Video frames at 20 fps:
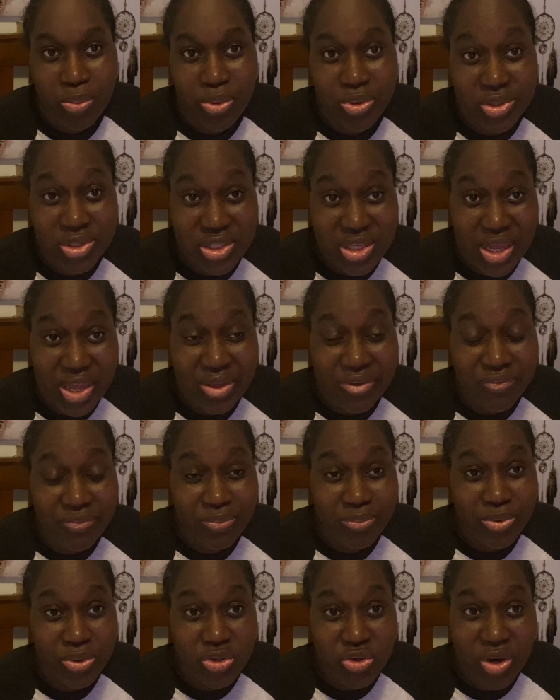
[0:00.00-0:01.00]
We're safe.
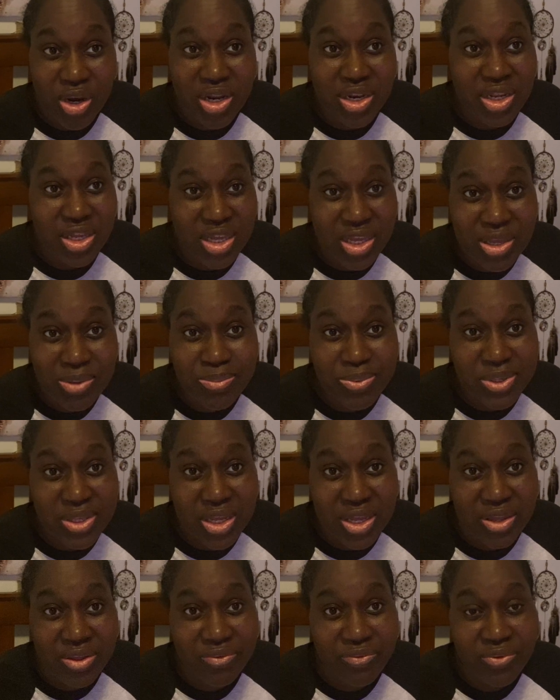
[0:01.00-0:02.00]
We're trying to keep
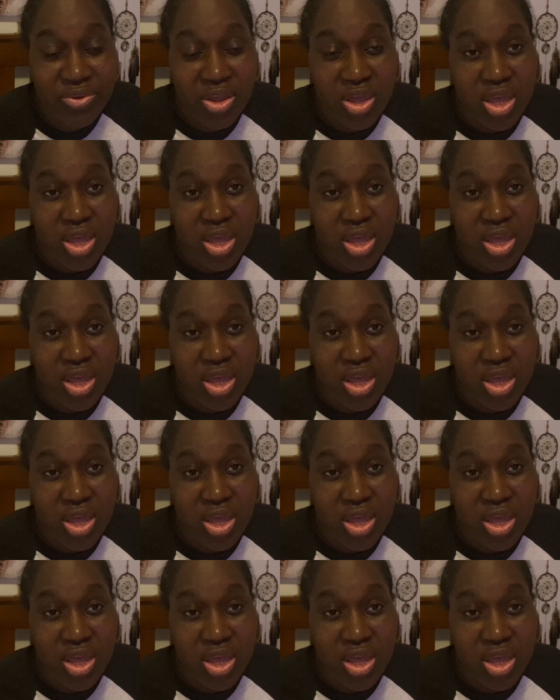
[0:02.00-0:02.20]
safe.